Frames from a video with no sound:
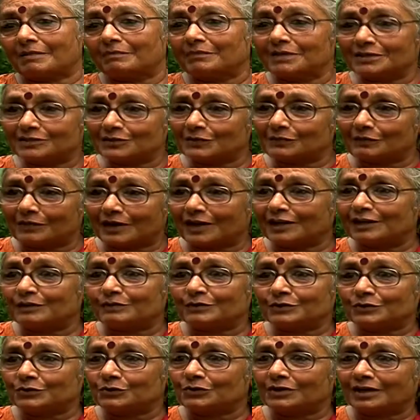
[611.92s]
members of
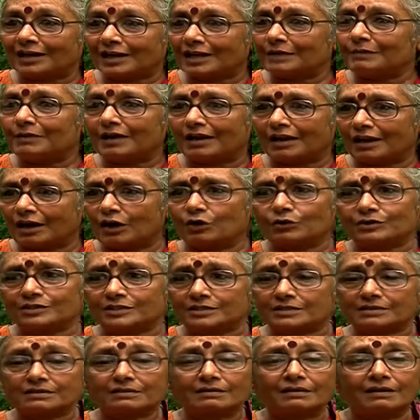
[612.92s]
Parliament who claim
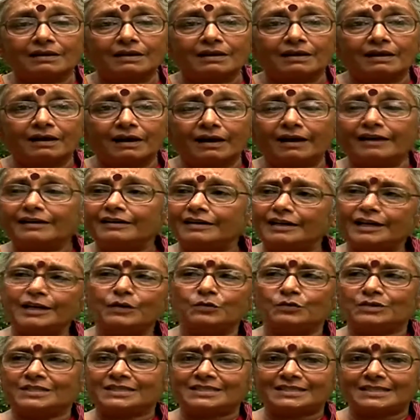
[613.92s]
allowance, I
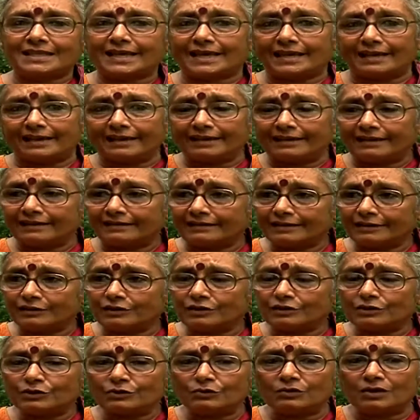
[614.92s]
really would say
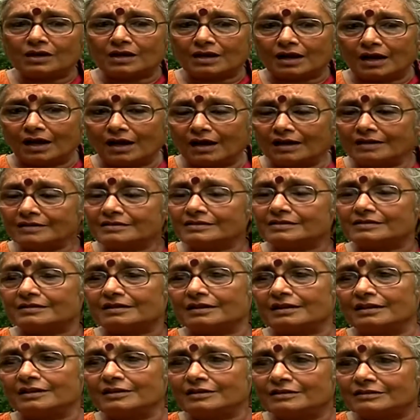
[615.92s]
that you
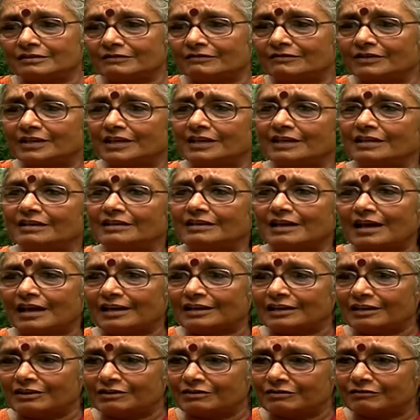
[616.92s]
can't intervene
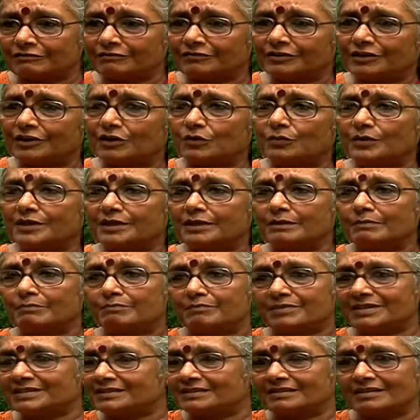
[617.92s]
and interfere with the
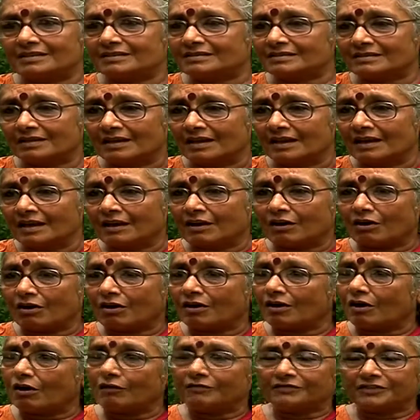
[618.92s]
business
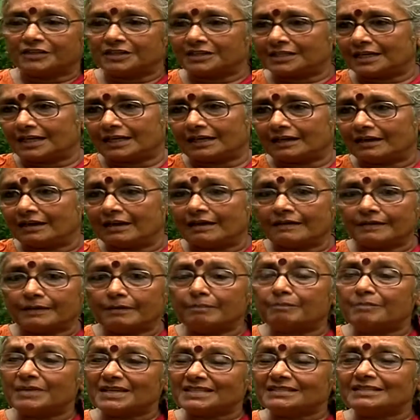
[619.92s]
of the day.
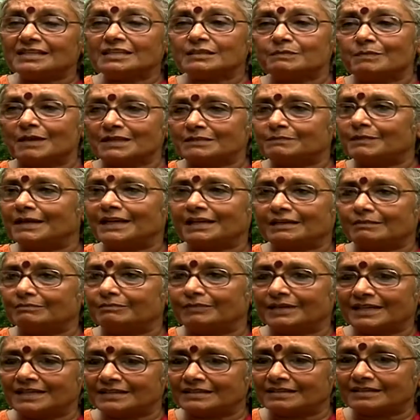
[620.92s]
The business must be
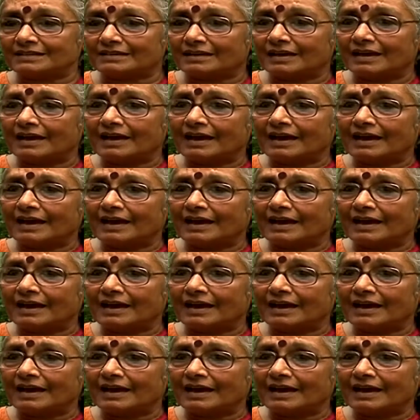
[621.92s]
completed.